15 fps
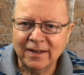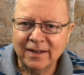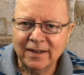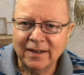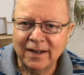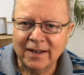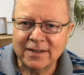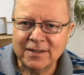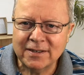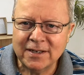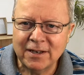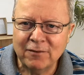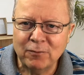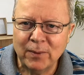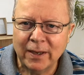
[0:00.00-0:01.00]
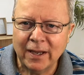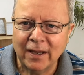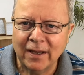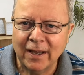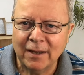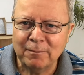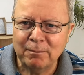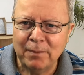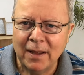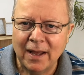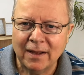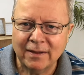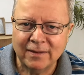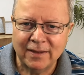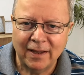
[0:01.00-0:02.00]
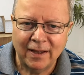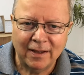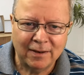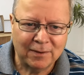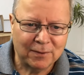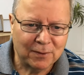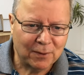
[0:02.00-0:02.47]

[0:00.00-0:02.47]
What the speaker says: Let's see if we can get back there.